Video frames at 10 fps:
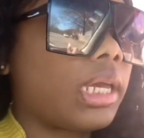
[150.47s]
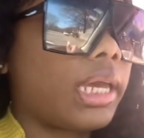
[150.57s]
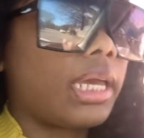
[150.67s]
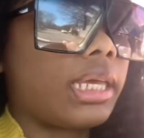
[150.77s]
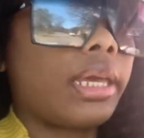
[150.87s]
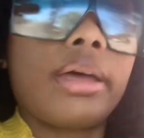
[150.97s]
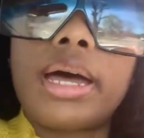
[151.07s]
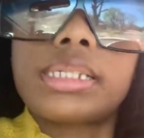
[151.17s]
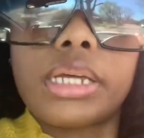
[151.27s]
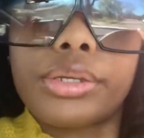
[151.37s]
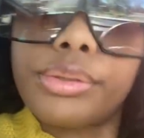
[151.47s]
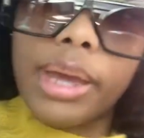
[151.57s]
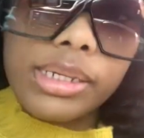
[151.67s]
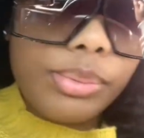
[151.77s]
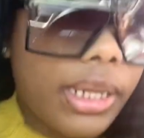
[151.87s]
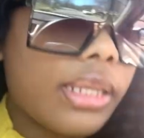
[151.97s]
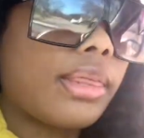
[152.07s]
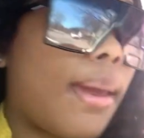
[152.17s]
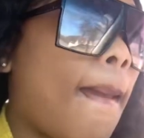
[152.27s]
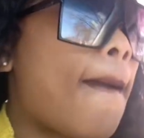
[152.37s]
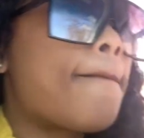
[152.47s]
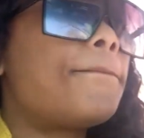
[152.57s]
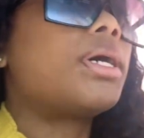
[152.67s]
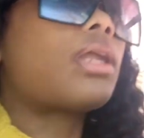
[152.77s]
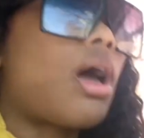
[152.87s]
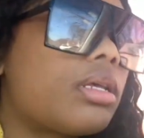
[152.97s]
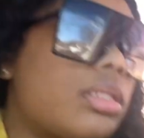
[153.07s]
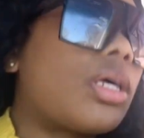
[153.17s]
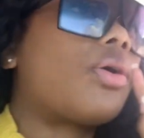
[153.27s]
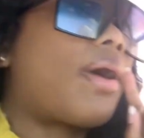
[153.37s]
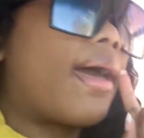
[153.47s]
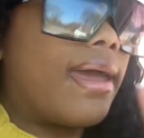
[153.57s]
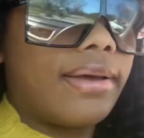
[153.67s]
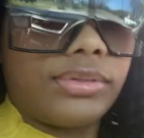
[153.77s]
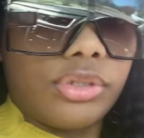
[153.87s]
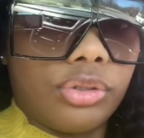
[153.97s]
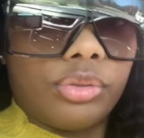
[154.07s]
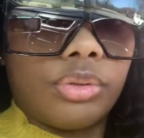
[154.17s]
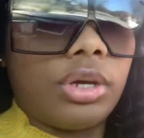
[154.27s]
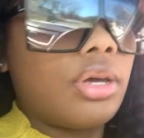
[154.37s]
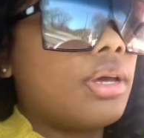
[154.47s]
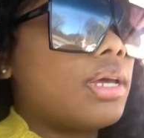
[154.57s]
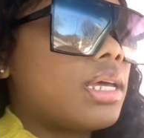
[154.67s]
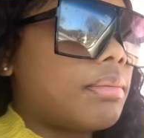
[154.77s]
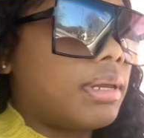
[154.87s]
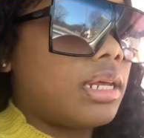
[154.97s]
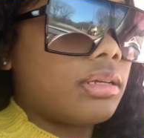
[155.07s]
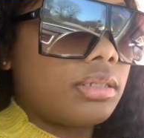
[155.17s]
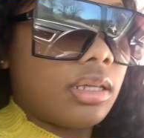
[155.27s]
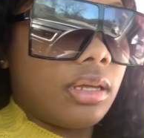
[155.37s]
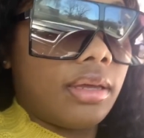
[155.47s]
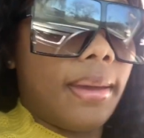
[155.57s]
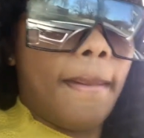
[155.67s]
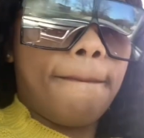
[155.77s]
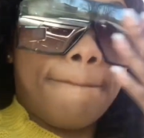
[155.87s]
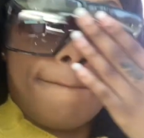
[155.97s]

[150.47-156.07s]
and yeah i'll talk to you guys when i get there but also i have to my nails done